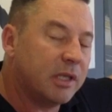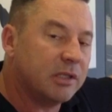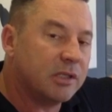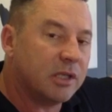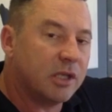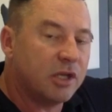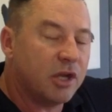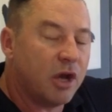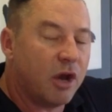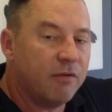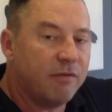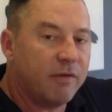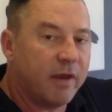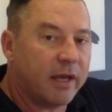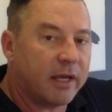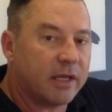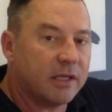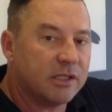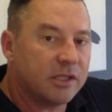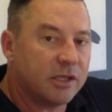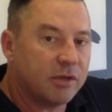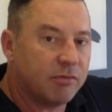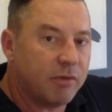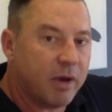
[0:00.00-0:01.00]
there's a no
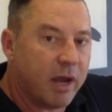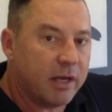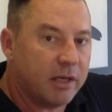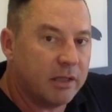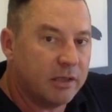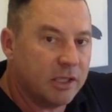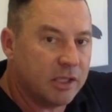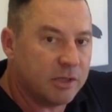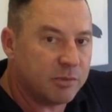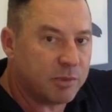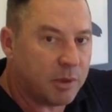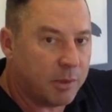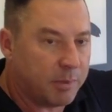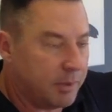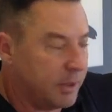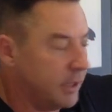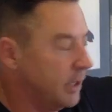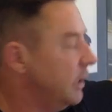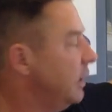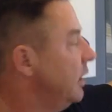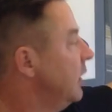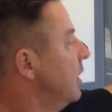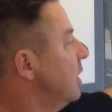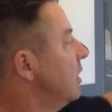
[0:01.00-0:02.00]
vacancy rate in this
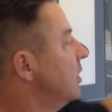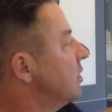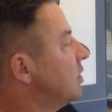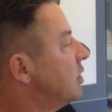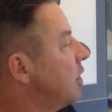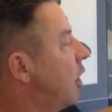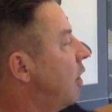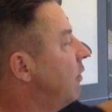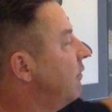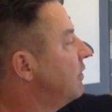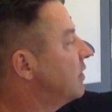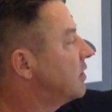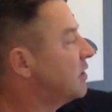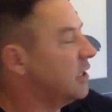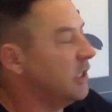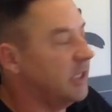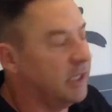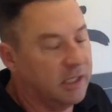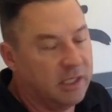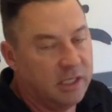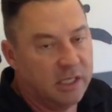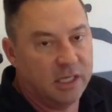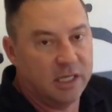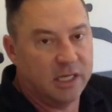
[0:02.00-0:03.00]
property. So
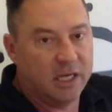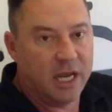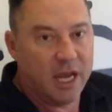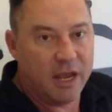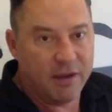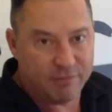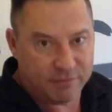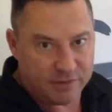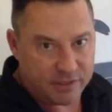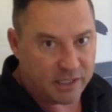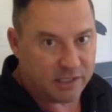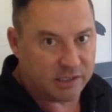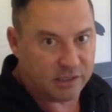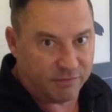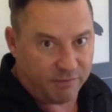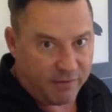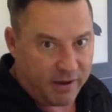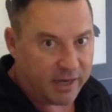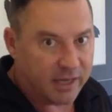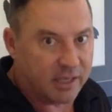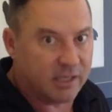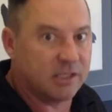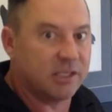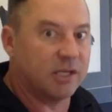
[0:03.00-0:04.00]
obviously if there's a
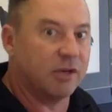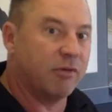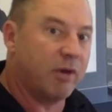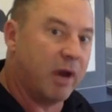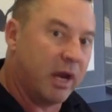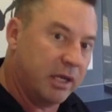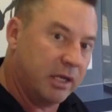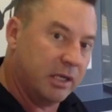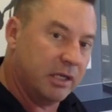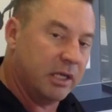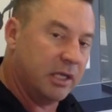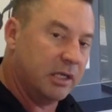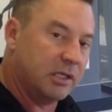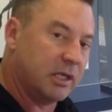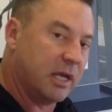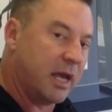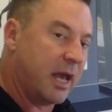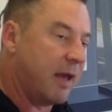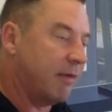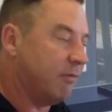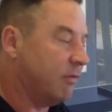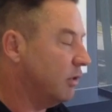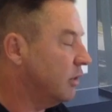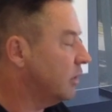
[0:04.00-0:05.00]
vacancy rate you need to
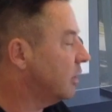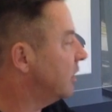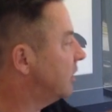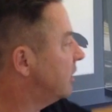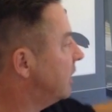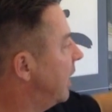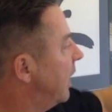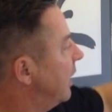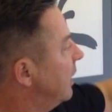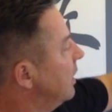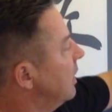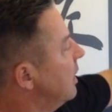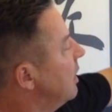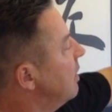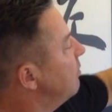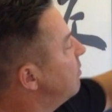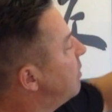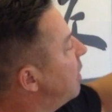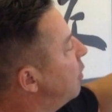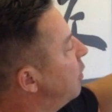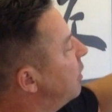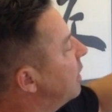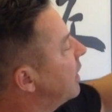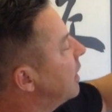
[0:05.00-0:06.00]
have a look at that.
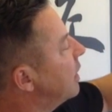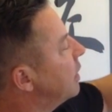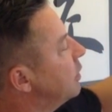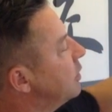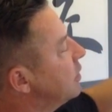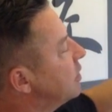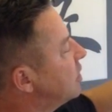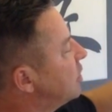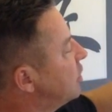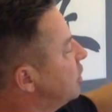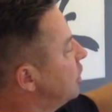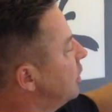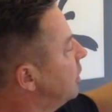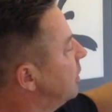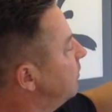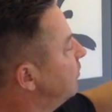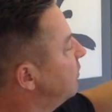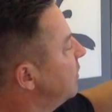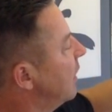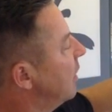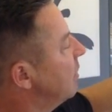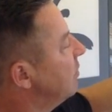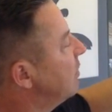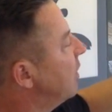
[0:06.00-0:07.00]
But we're going to
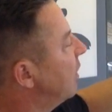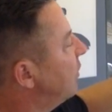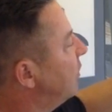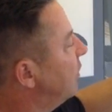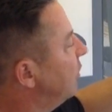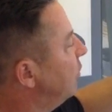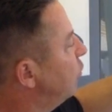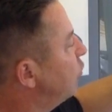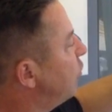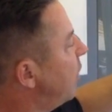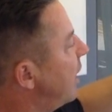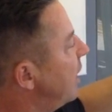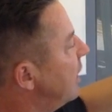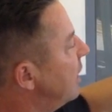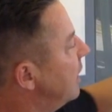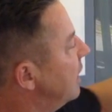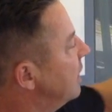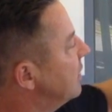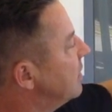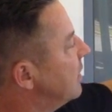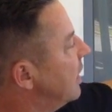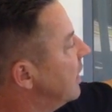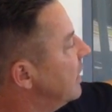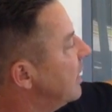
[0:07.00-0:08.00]
assume that the rent
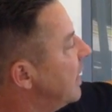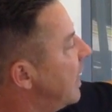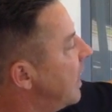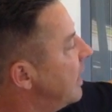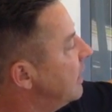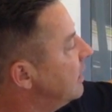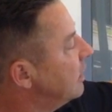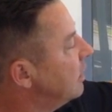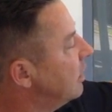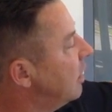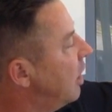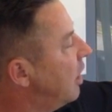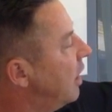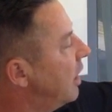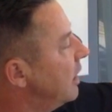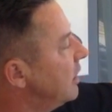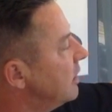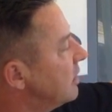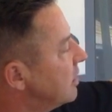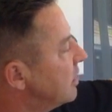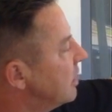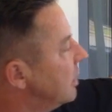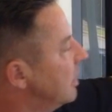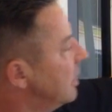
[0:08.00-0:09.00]
is then
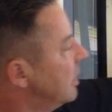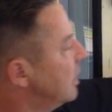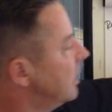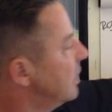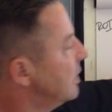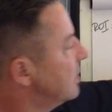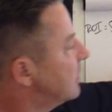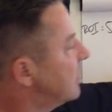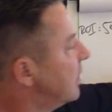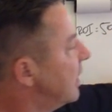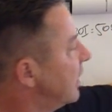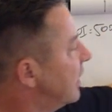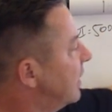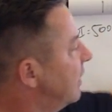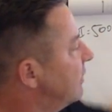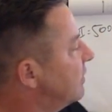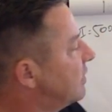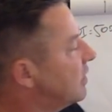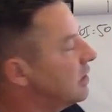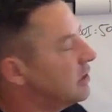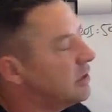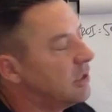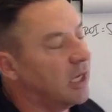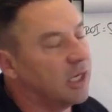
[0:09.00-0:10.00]
annualised. So that
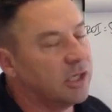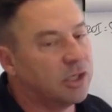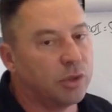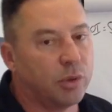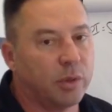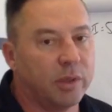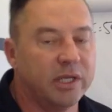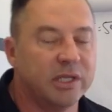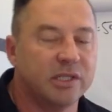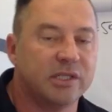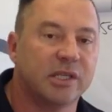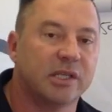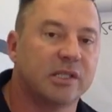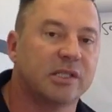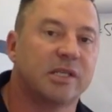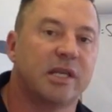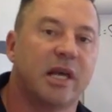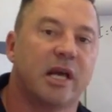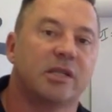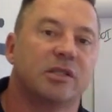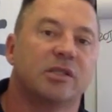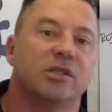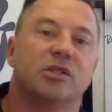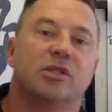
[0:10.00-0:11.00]
gives us a
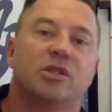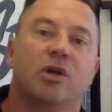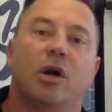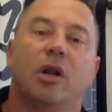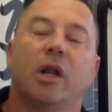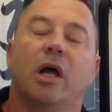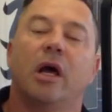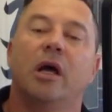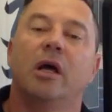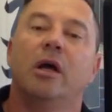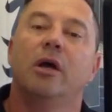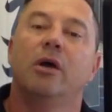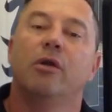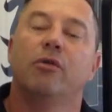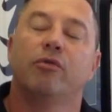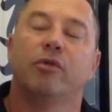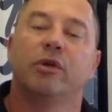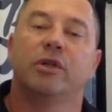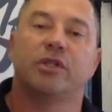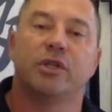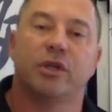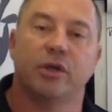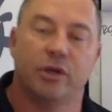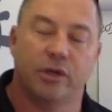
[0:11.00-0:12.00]
$26,000
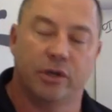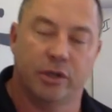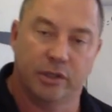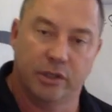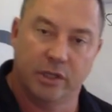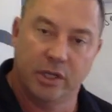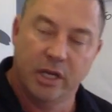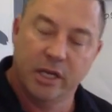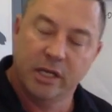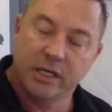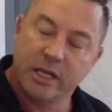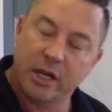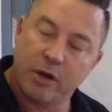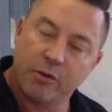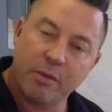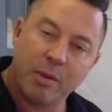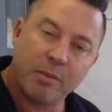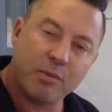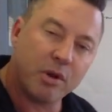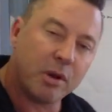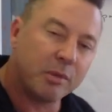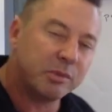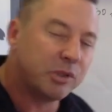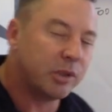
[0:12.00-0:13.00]
return. Now
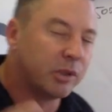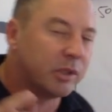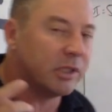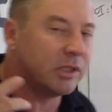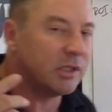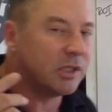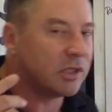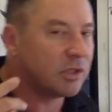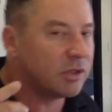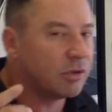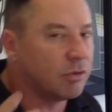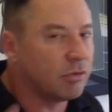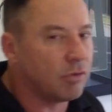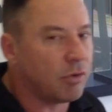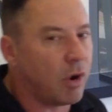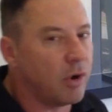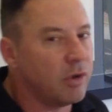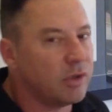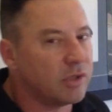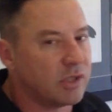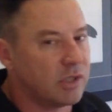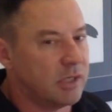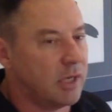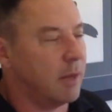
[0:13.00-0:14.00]
remember, I'm talking just
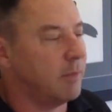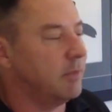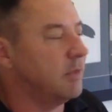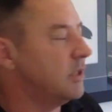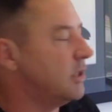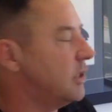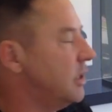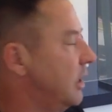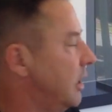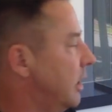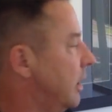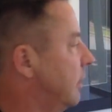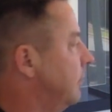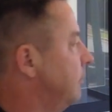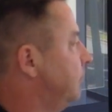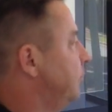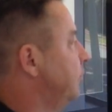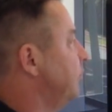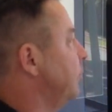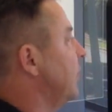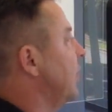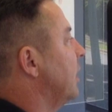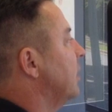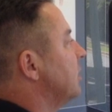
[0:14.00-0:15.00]
gross numbers here.
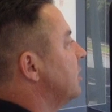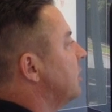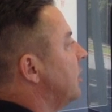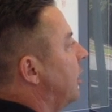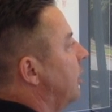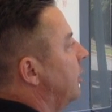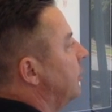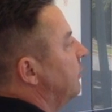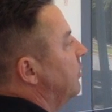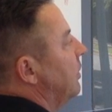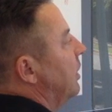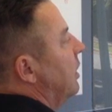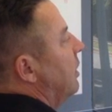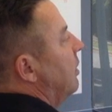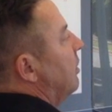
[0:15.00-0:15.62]
So